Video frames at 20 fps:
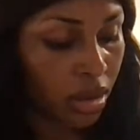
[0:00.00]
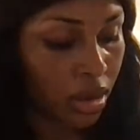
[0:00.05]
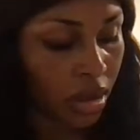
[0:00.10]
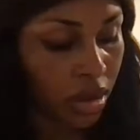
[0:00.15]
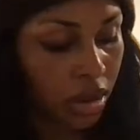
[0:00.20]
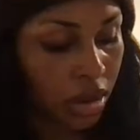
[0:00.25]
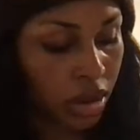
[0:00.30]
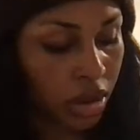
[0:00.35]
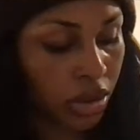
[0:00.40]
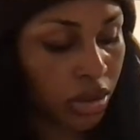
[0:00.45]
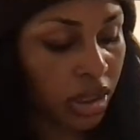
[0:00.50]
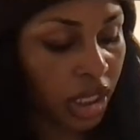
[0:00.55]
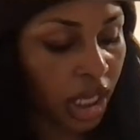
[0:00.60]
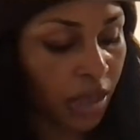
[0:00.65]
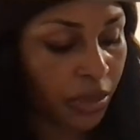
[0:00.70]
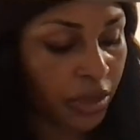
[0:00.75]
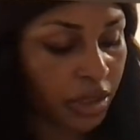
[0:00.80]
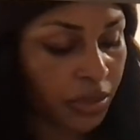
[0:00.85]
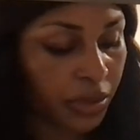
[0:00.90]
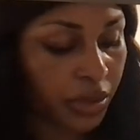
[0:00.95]
2
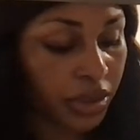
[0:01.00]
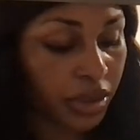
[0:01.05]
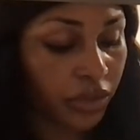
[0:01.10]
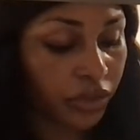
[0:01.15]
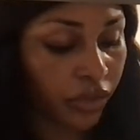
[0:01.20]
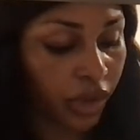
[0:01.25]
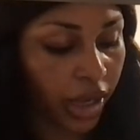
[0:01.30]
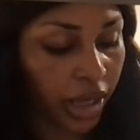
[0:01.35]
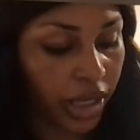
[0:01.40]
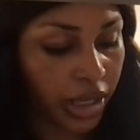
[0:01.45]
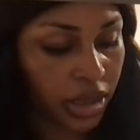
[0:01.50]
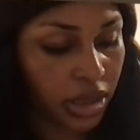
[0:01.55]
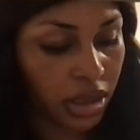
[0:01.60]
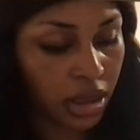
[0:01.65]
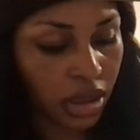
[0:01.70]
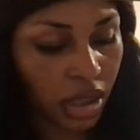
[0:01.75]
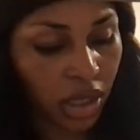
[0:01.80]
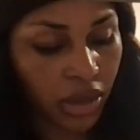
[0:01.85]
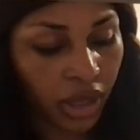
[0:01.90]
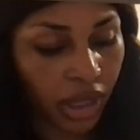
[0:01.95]
tablespoons of rice.
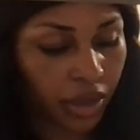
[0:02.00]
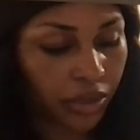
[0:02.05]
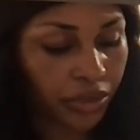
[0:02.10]
Okay.